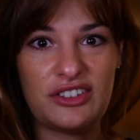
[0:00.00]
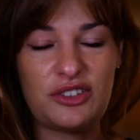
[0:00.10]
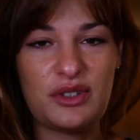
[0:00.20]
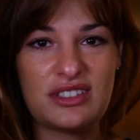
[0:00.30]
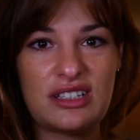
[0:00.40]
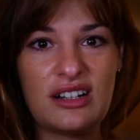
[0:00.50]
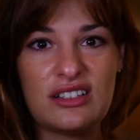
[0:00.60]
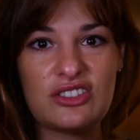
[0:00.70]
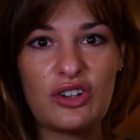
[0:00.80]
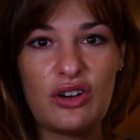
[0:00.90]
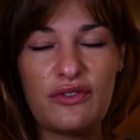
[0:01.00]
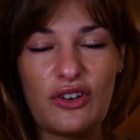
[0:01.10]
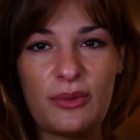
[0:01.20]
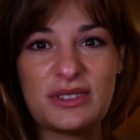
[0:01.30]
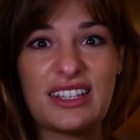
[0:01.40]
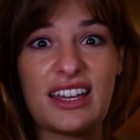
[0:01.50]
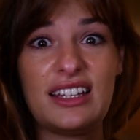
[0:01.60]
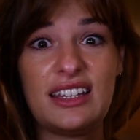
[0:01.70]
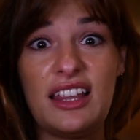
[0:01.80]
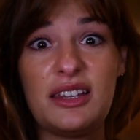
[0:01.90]
So it starts off almost like a
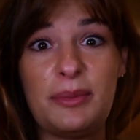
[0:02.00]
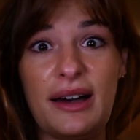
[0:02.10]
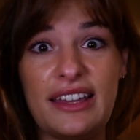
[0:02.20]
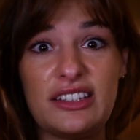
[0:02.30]
lullaby.